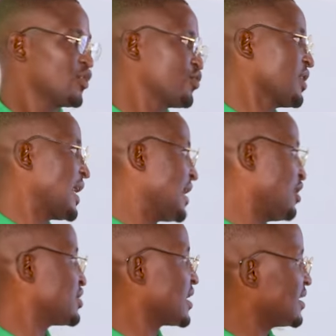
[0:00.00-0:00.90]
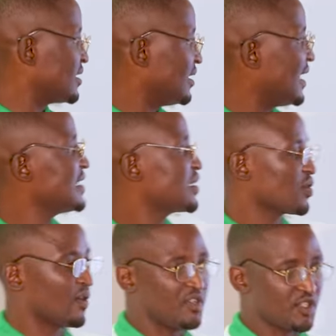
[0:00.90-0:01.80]
So rather you say the length
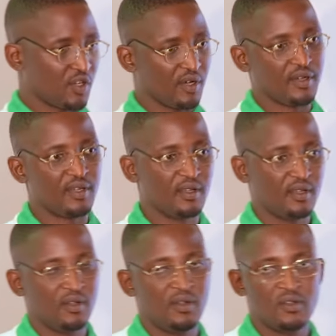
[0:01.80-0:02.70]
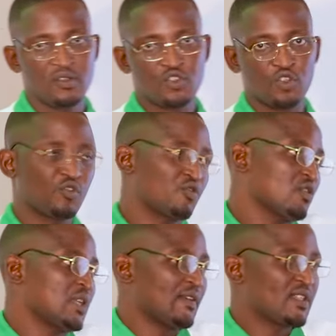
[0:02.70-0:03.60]
of the story. So you
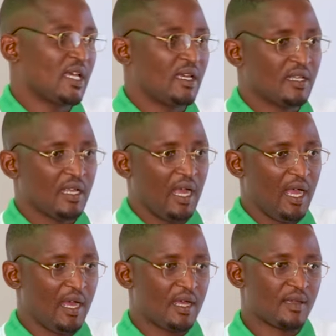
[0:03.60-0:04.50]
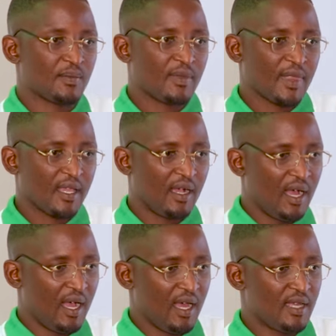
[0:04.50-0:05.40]
couldn't have said
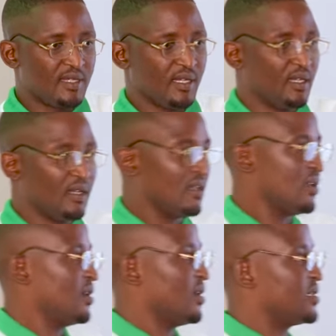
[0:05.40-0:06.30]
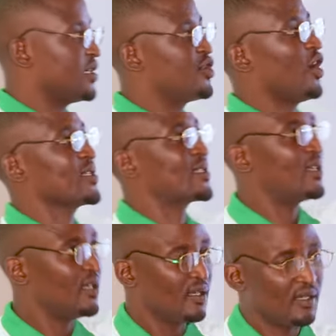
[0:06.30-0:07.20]
the door's
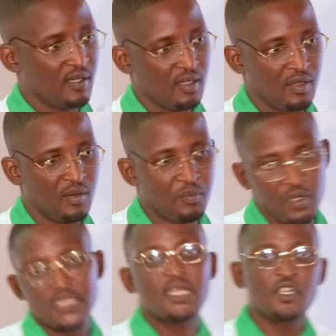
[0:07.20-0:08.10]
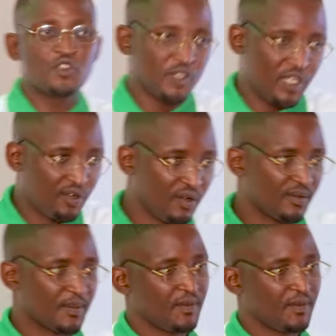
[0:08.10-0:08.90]
key, but the key to the door.